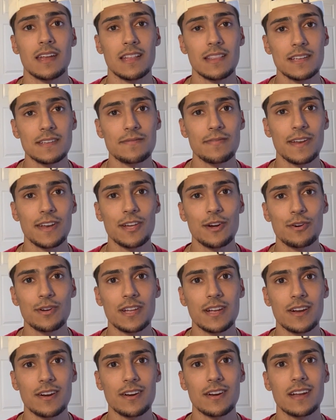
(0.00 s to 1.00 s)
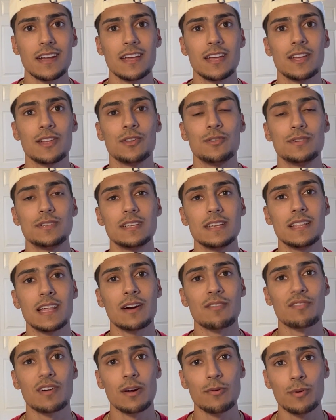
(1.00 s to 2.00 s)
In this video here, you see
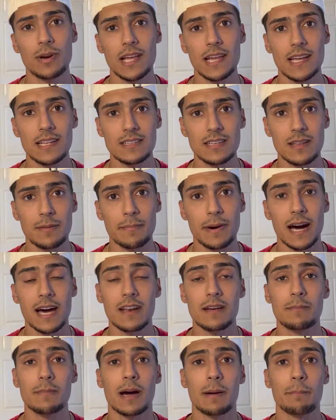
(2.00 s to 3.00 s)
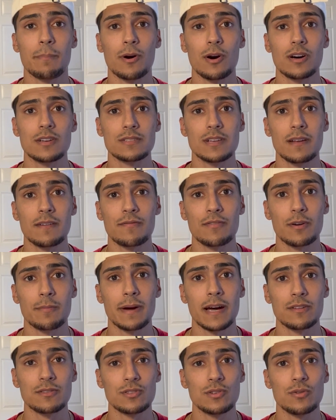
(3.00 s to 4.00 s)
that right when I get to the bottom, I'm pausing for
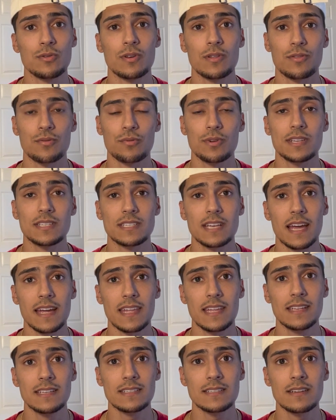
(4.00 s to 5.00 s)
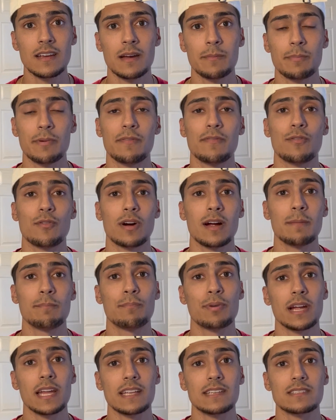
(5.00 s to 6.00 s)
about 2 to 3 seconds before I
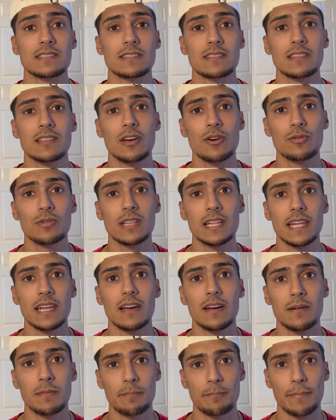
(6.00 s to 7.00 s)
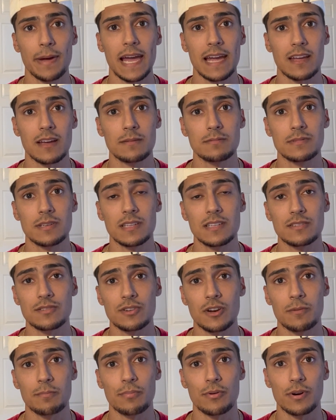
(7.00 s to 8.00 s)
bring it slowly back up to the
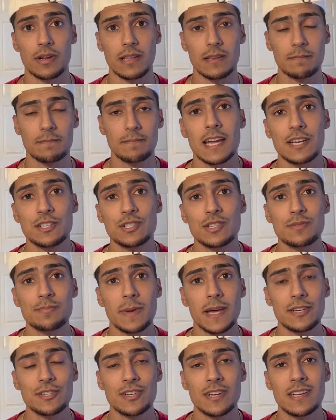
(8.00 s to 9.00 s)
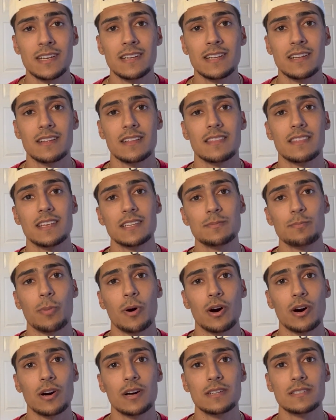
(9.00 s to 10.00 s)
start point. Like I just mentioned, this
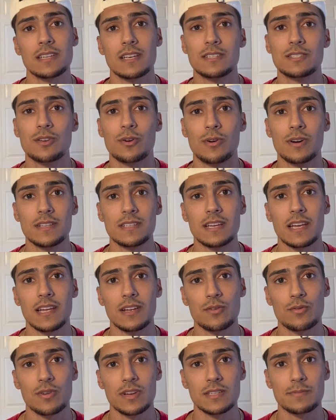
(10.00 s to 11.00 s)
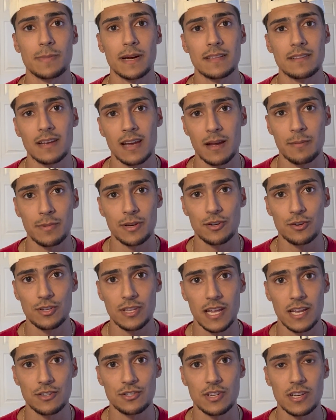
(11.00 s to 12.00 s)
pause is going to increase my time under
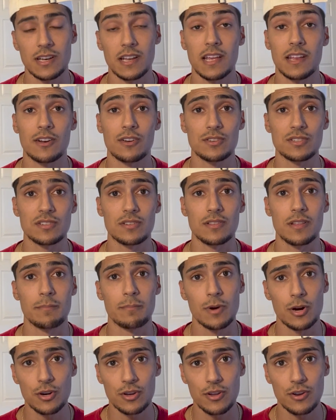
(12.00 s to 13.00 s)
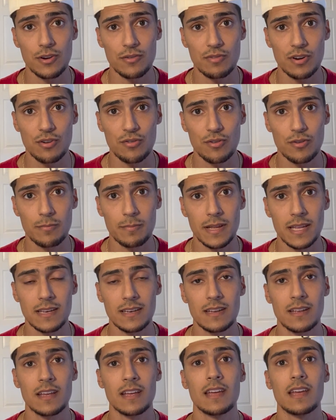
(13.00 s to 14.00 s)
tension and also the motor unit
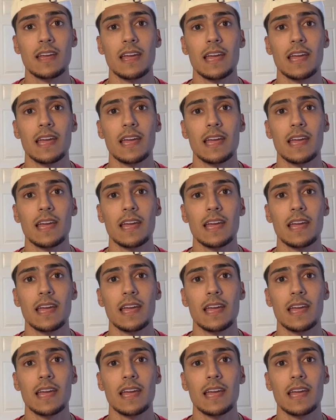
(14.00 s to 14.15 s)
recruitment.